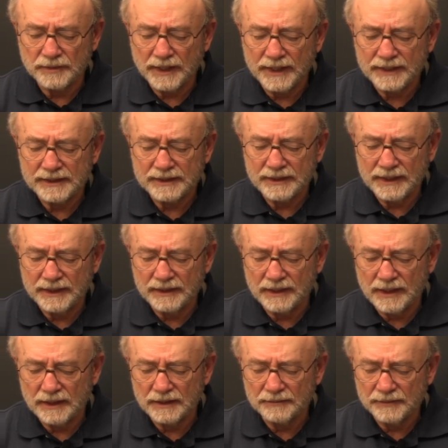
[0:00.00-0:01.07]
back at El
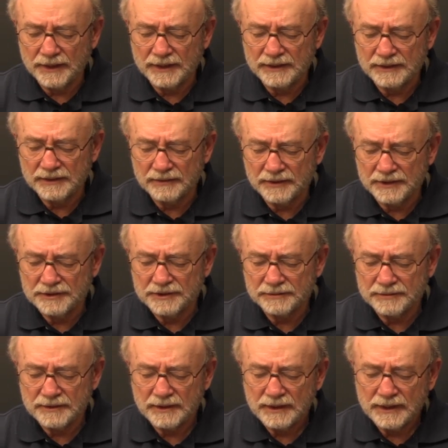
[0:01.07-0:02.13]
Alamein near
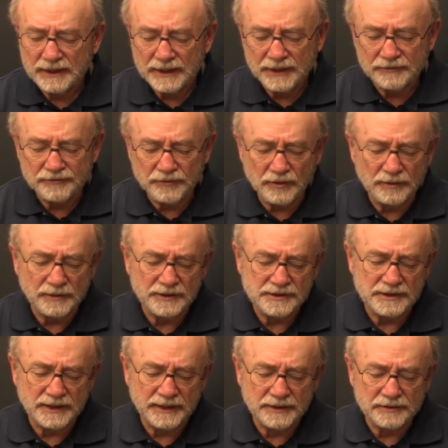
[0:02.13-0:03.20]
Egypt, and 4
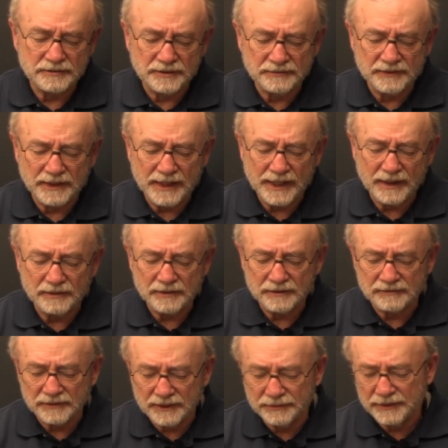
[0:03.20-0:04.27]
months later driven out
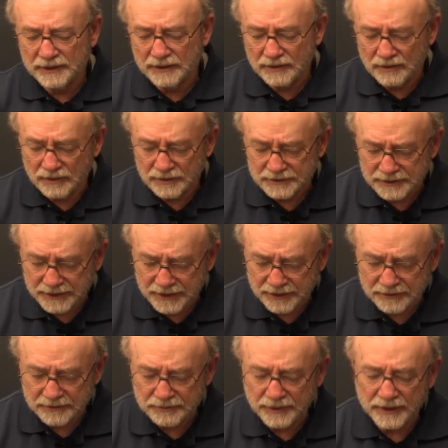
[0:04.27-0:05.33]
of Libya
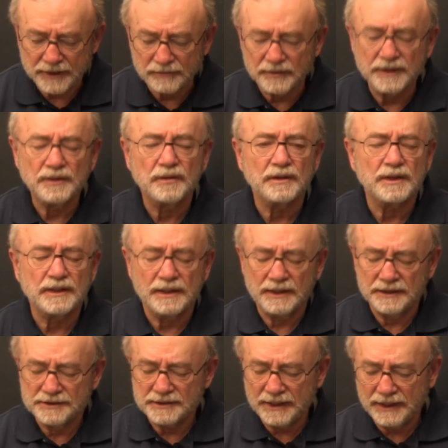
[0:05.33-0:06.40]
altogether by a
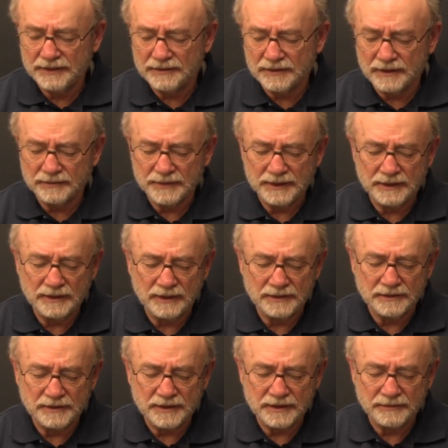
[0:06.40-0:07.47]
reorganized 8th Army
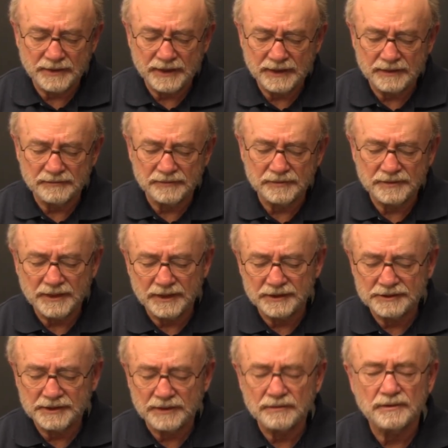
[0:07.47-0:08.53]
under the command of
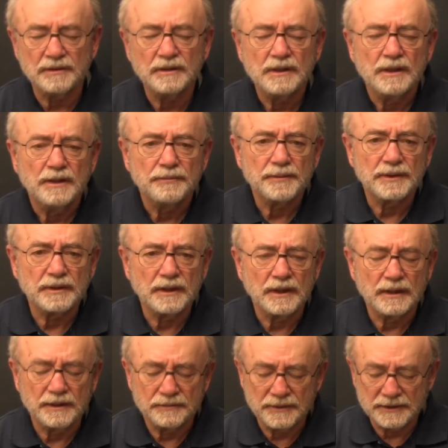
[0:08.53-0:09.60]
Lieutenant General
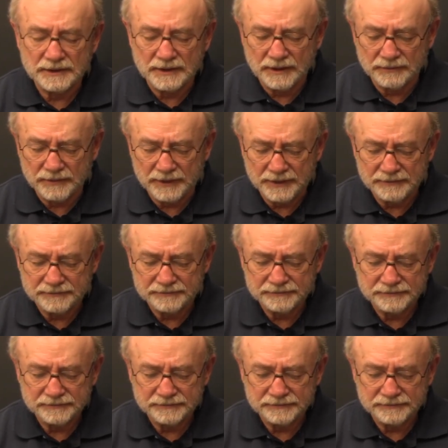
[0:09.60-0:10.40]
Bernard Montgomery.